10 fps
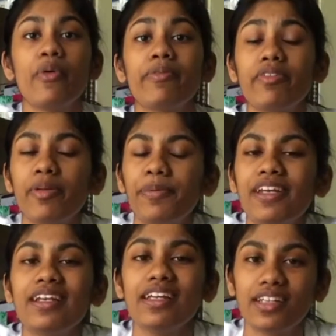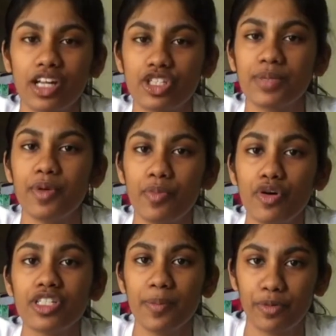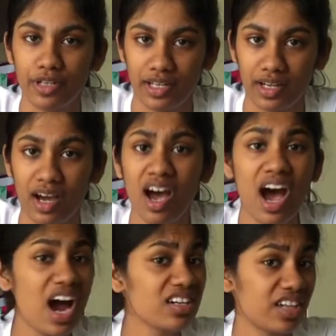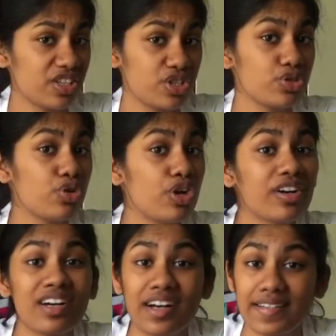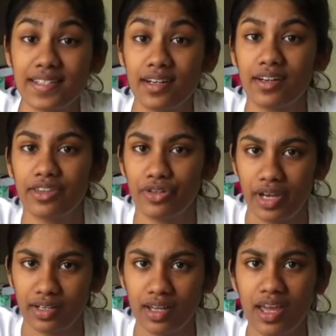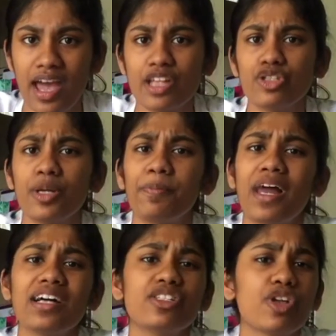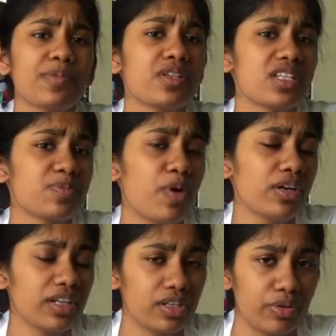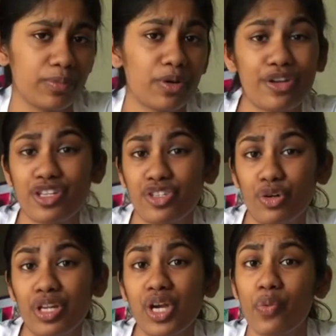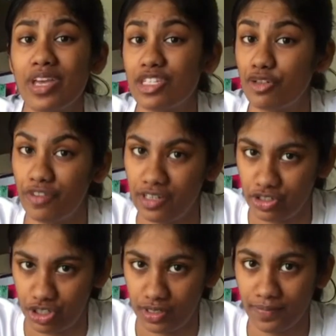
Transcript: When we repeatedly touch the Mimosa pudica, our touch is no longer considered a threat, and so the plant stops responding to it because it's only a waste of energy.